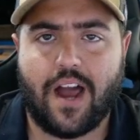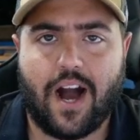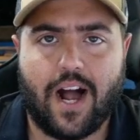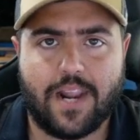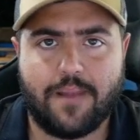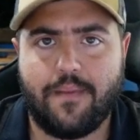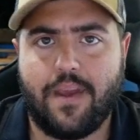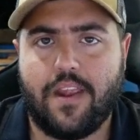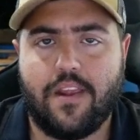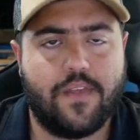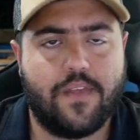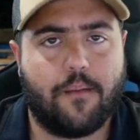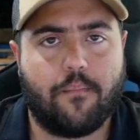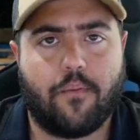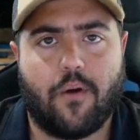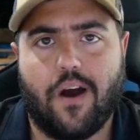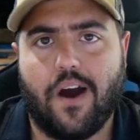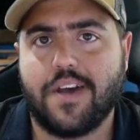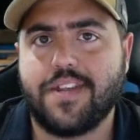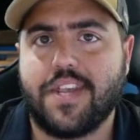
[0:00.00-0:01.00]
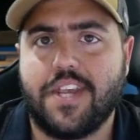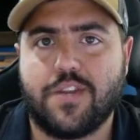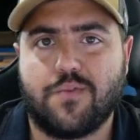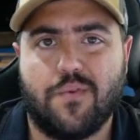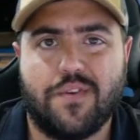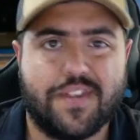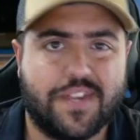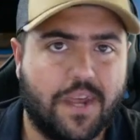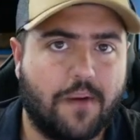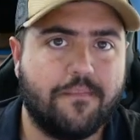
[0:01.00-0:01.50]
automating that process
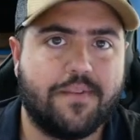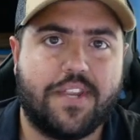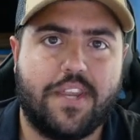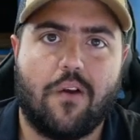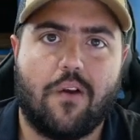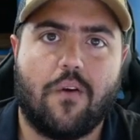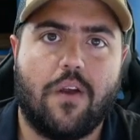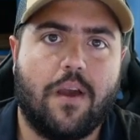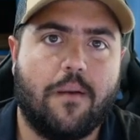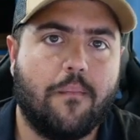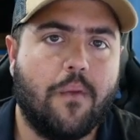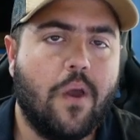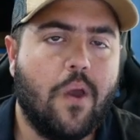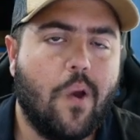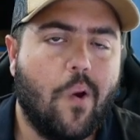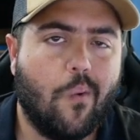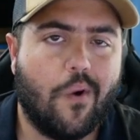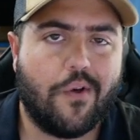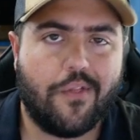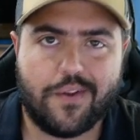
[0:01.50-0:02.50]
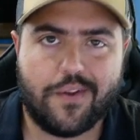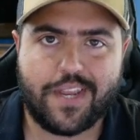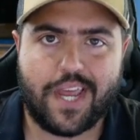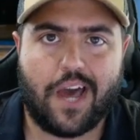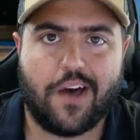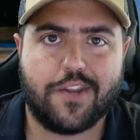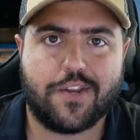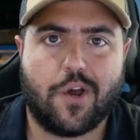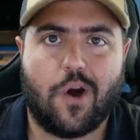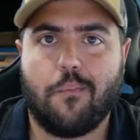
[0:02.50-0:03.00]
with some CRM, whether it's
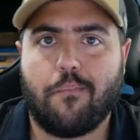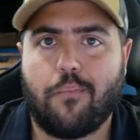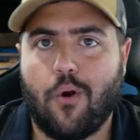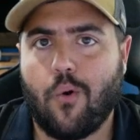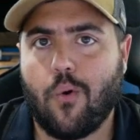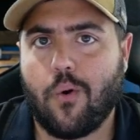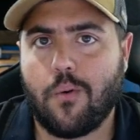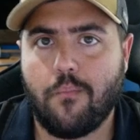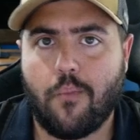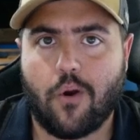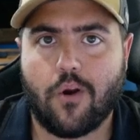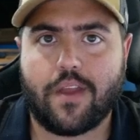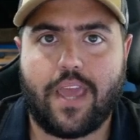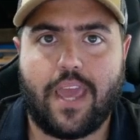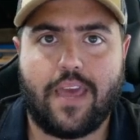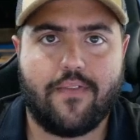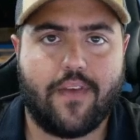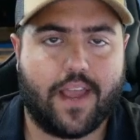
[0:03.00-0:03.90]
House Call Pro or Markgate.